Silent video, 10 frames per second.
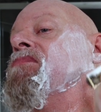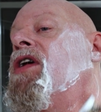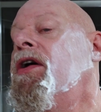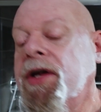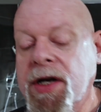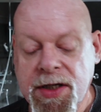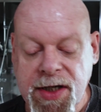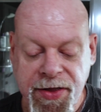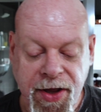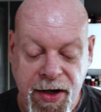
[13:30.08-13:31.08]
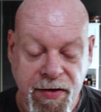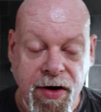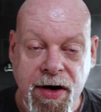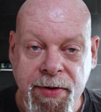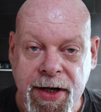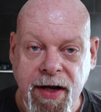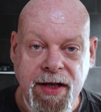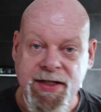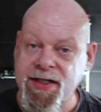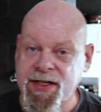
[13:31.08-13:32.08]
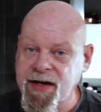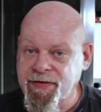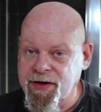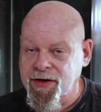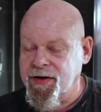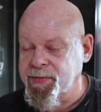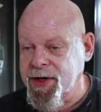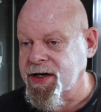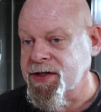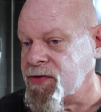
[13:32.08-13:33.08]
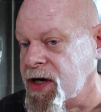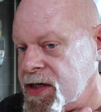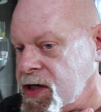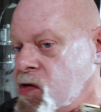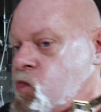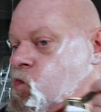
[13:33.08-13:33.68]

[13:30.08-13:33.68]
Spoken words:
Very nice. I think you've got to be, this is definitely not a beginner's razor.